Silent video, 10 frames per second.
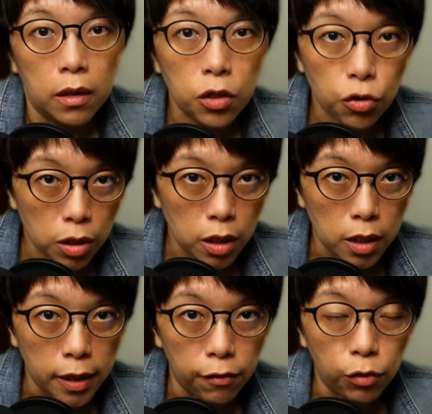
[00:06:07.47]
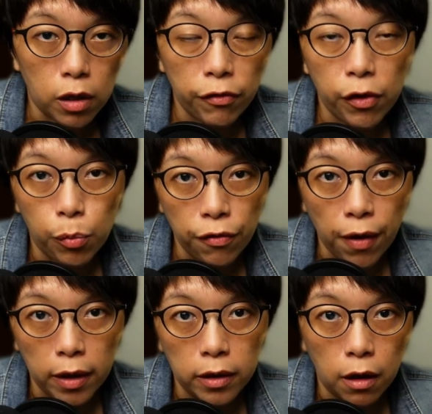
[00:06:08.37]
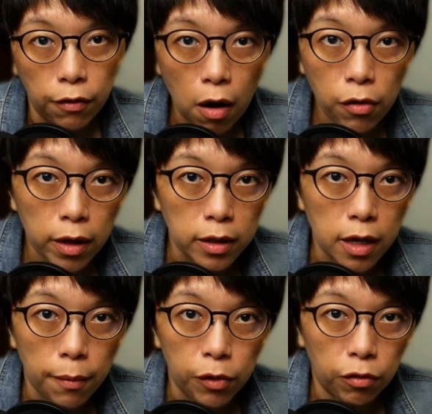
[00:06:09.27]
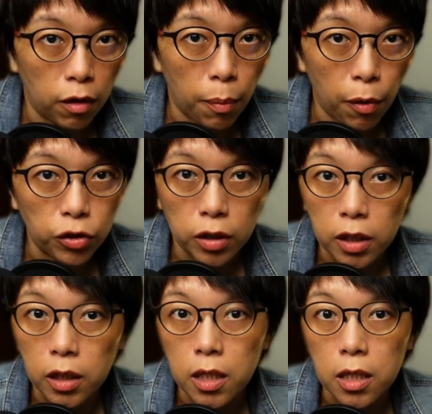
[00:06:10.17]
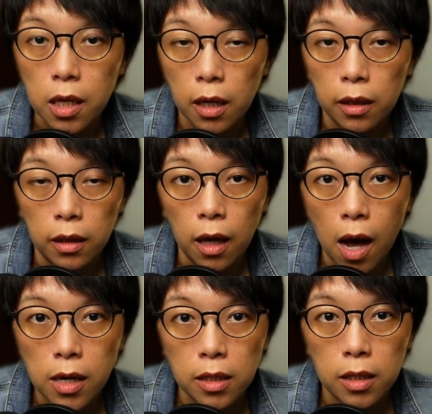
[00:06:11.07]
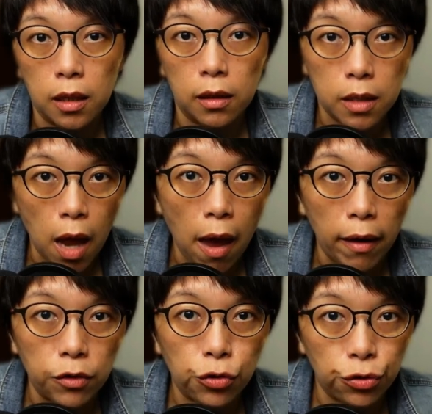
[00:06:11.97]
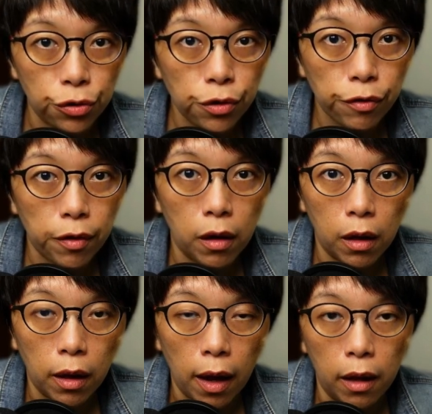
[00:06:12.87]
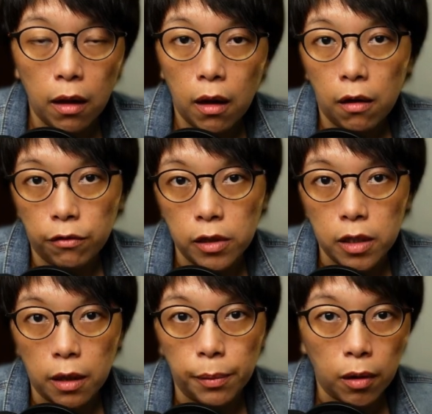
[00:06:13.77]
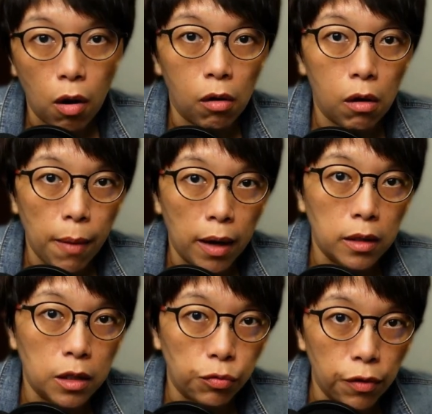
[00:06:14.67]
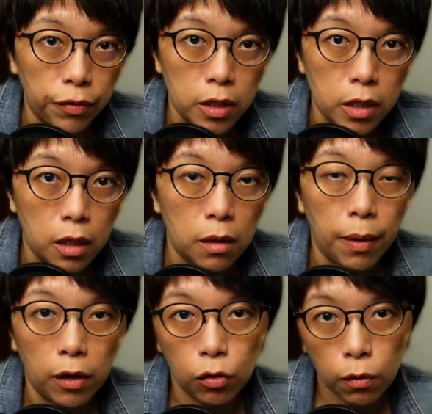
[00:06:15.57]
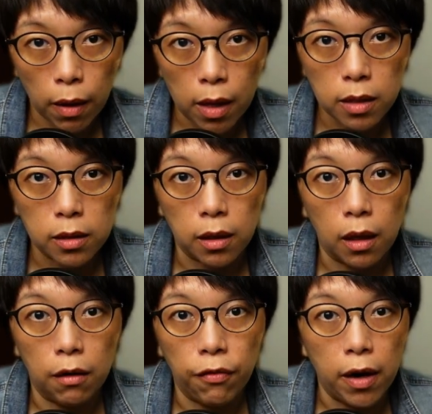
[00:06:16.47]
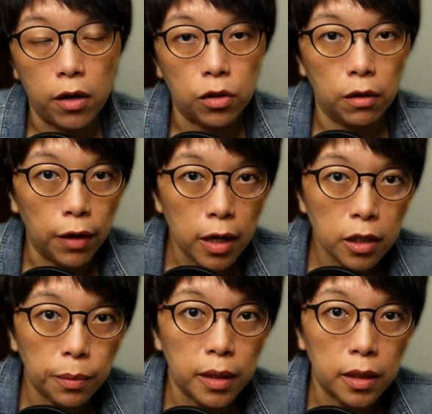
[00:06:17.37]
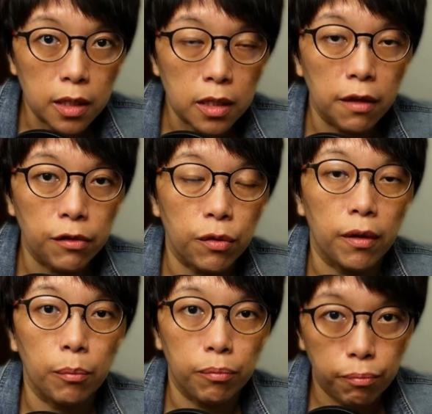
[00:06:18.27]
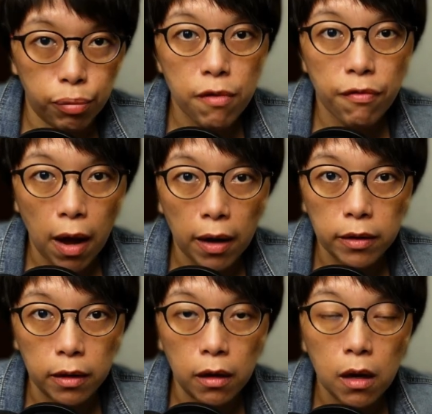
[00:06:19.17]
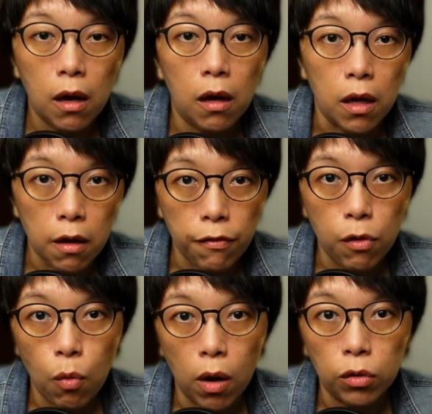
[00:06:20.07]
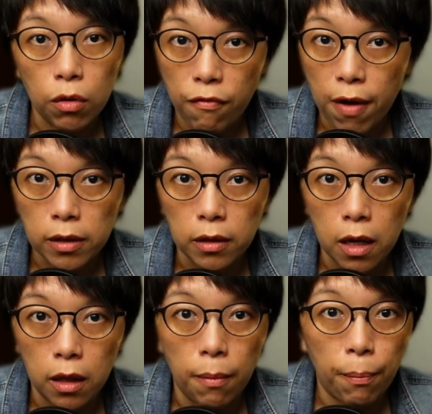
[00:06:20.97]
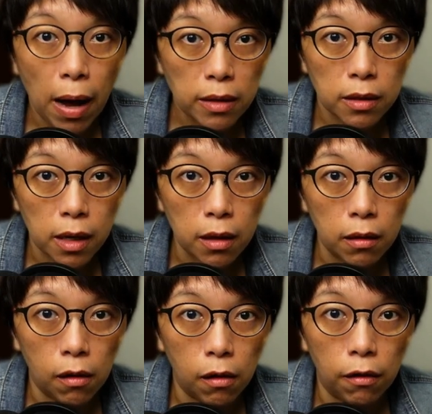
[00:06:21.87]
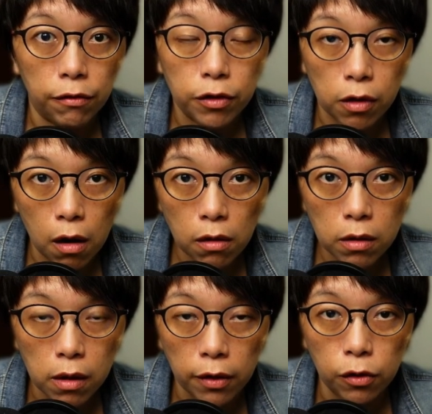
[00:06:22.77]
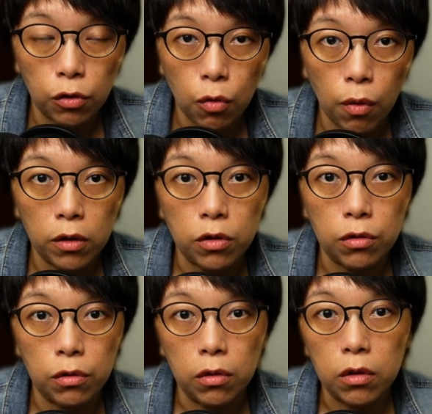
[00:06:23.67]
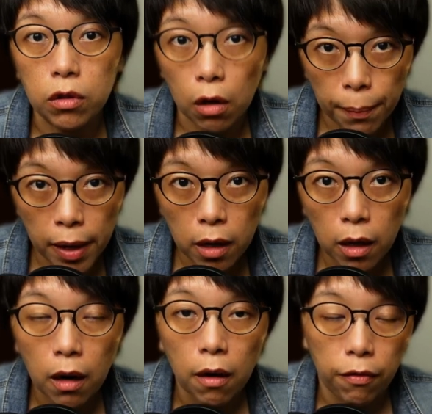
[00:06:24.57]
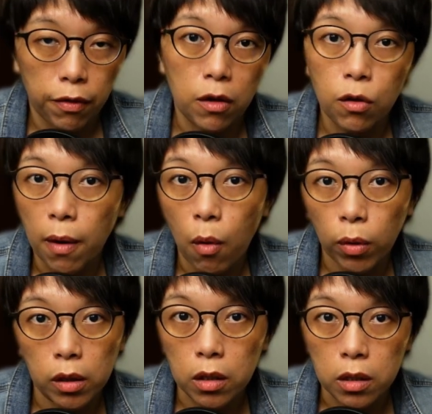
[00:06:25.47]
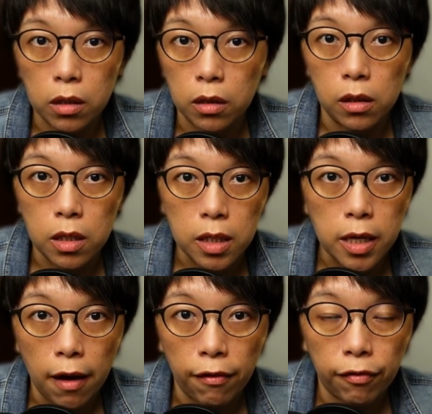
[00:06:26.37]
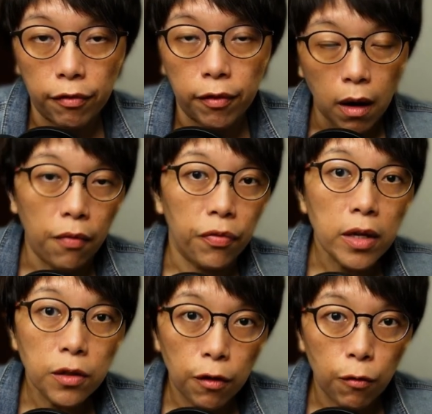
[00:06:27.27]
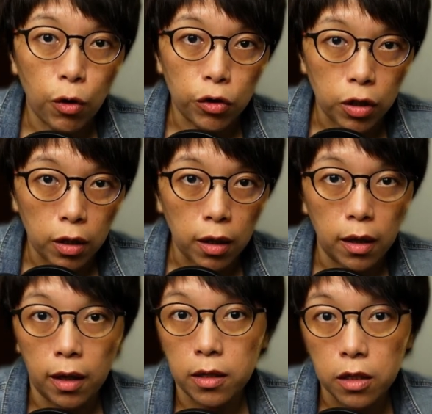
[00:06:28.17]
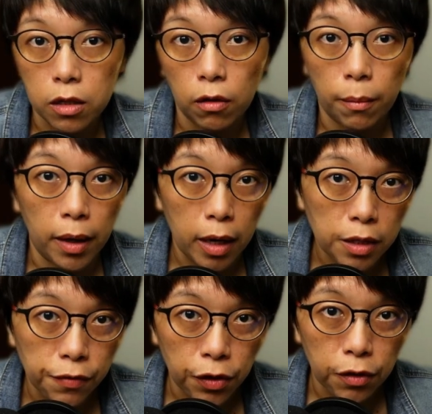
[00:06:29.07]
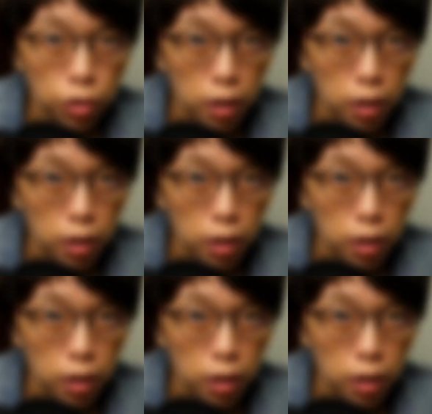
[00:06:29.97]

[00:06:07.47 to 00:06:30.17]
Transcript: This three E T F will give you a brief idea of how you can tap into the opportunities in the Hang Seng Tech. Should you think that, for example, the Hong Kong market is reversing, by no means they are financial advice, but it does give you an brief idea if you want to invest in a basket of stocks and you don't want to stock pick, then you might want to consider the E T F. And thanks for watching, and I see you in my next video.